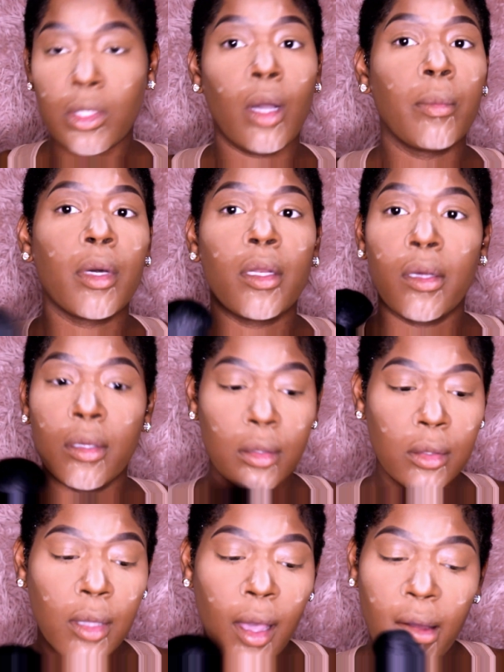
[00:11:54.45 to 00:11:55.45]
So
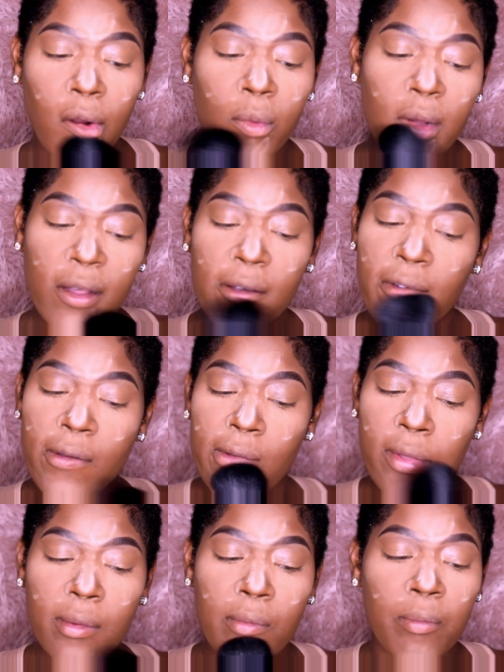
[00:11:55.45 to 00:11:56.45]
I don't wanna
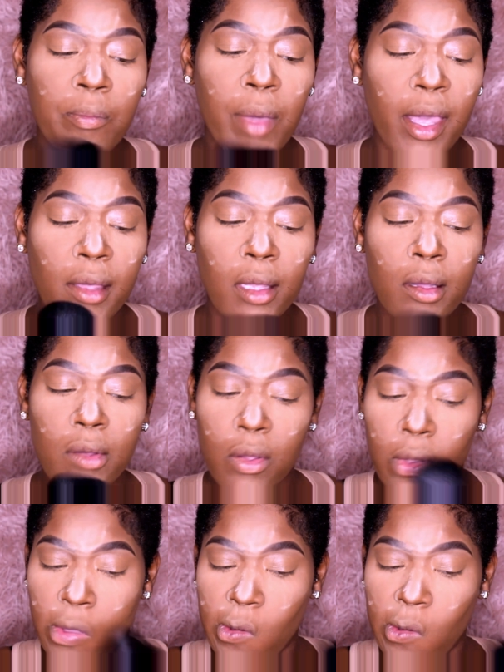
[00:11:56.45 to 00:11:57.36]
bake.